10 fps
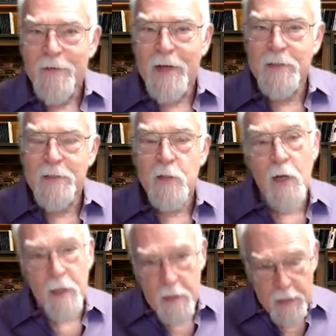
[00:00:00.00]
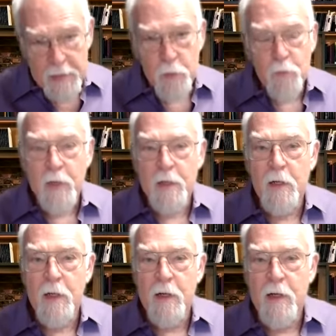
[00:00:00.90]
right? I do drink
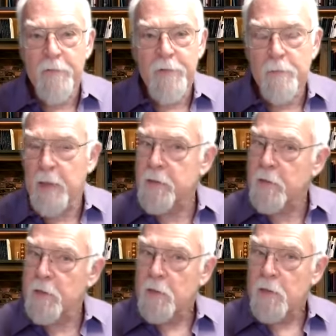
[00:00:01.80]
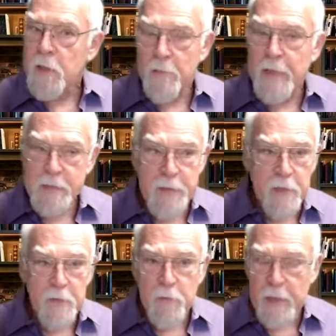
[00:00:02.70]
a lot of coffee, but in my
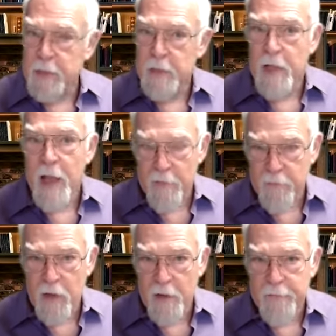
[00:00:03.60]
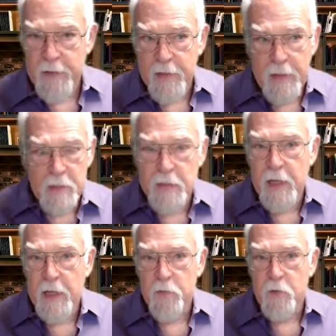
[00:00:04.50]
center, I didn't have coffee. I
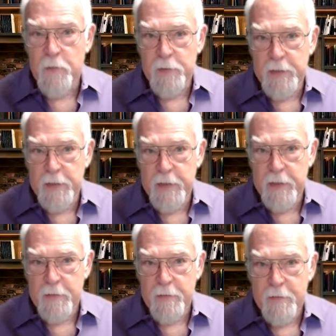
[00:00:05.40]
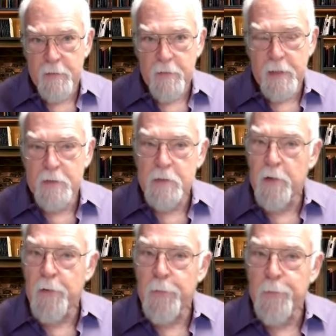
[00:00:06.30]
actually had herbal tea, right?
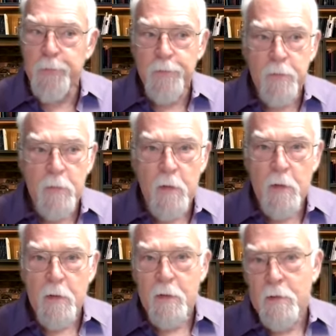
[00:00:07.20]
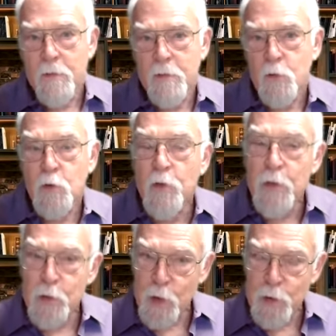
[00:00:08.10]
So, so
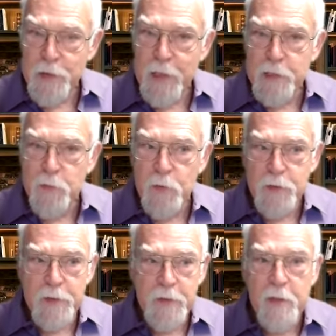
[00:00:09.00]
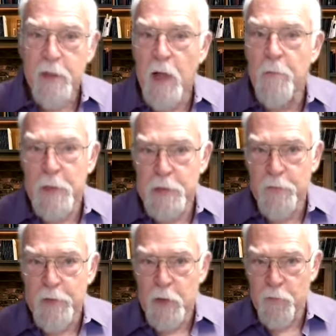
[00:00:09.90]
the association was just a, a
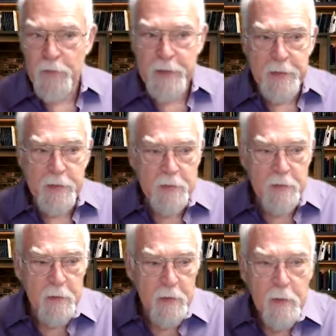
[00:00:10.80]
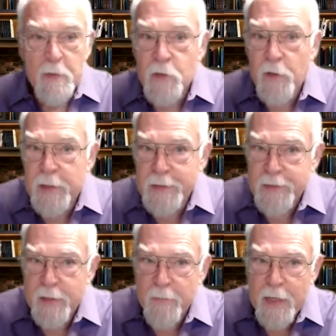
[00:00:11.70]
piece of a convenience. So
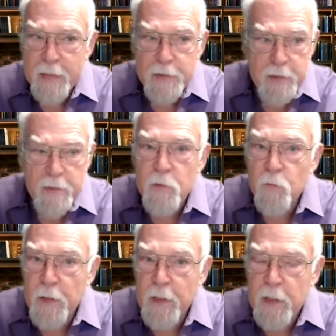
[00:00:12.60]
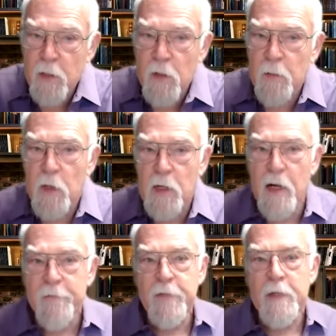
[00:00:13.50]
yes, I'm back to drinking a little more
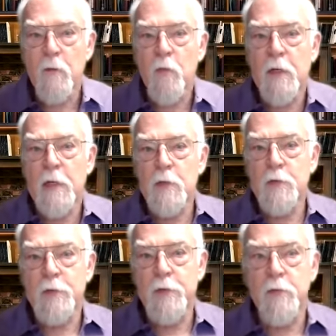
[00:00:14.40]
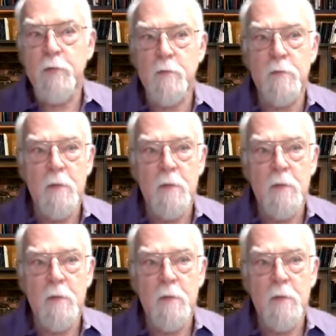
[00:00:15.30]
coffee than what I used to,